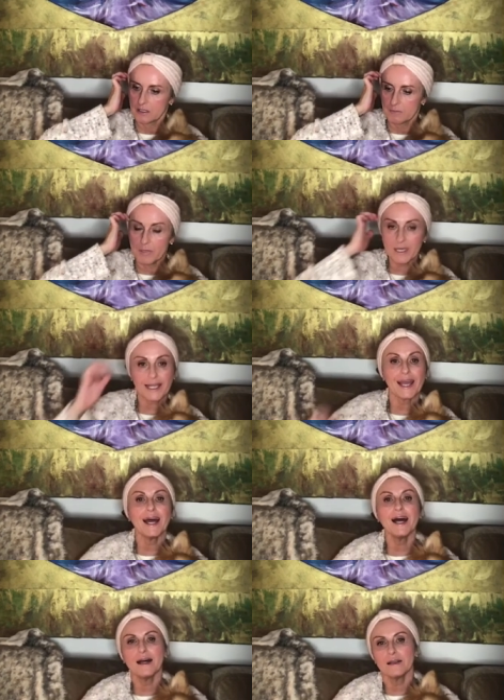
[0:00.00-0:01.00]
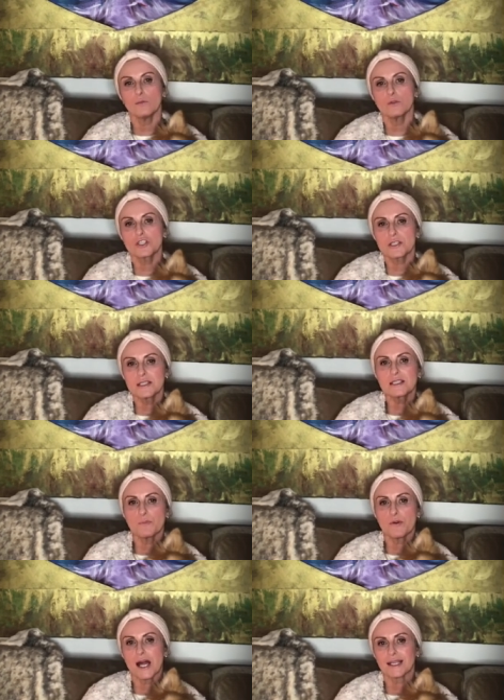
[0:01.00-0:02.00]
But it can, we just need to
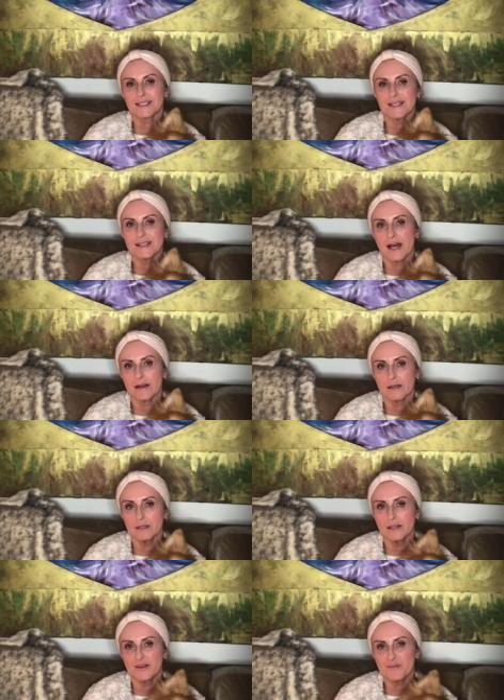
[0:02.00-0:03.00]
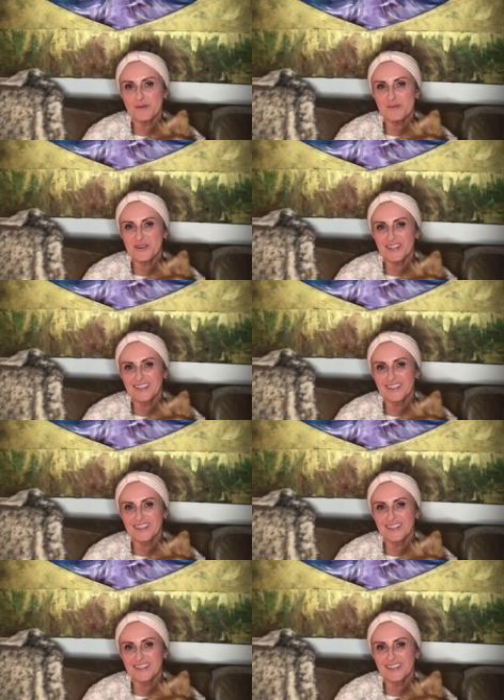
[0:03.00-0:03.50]
practice at it a little bit more.